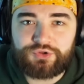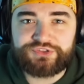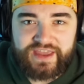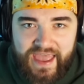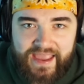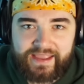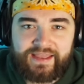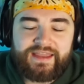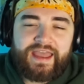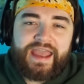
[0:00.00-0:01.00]
day
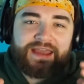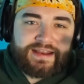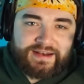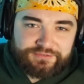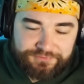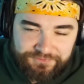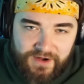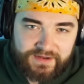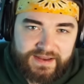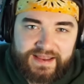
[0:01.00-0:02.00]
and it is
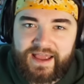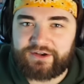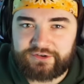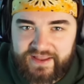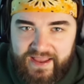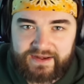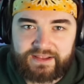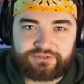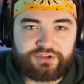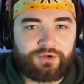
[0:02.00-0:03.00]
fun and entertaining.
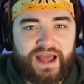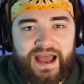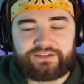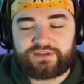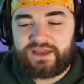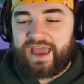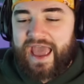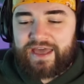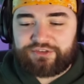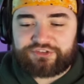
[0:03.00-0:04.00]
So guys,
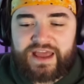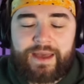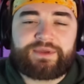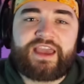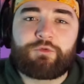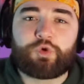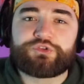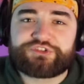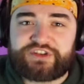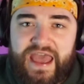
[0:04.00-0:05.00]
add snap King Wool
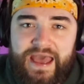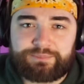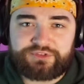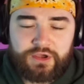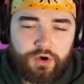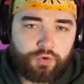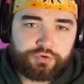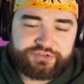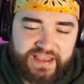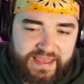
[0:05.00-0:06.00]
snaps or
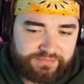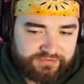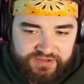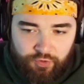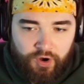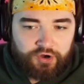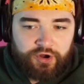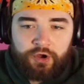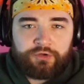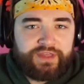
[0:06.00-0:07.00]
scan this QR
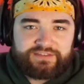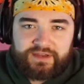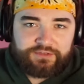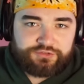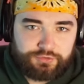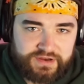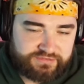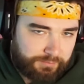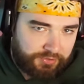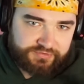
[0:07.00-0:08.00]
code that's on the screen.
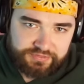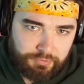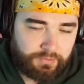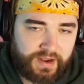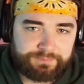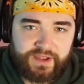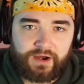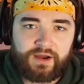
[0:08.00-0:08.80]
Samoza, throw it up there.